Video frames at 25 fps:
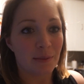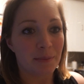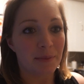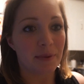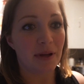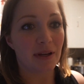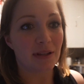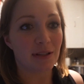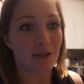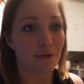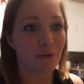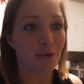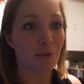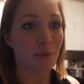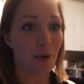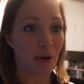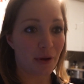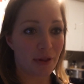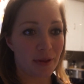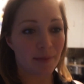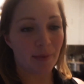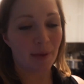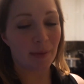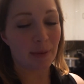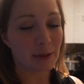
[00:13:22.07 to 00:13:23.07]
because if we
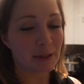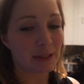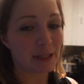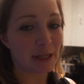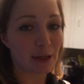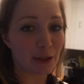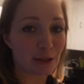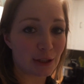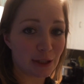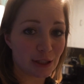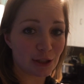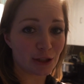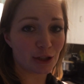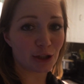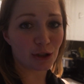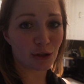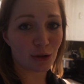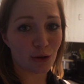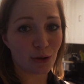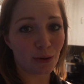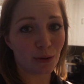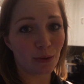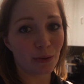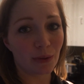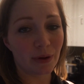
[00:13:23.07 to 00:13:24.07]
brought them upstairs, they just
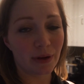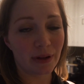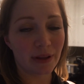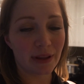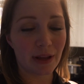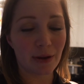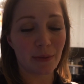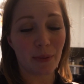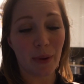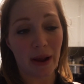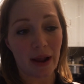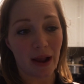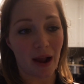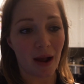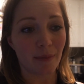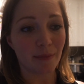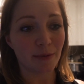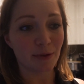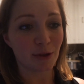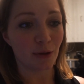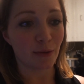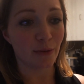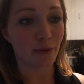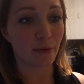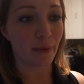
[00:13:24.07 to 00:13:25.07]
go, they wake up,
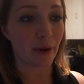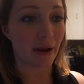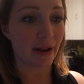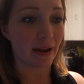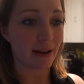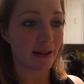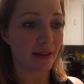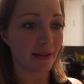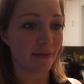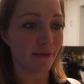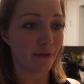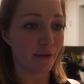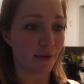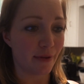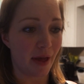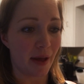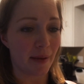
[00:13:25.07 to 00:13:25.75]
so we're waiting for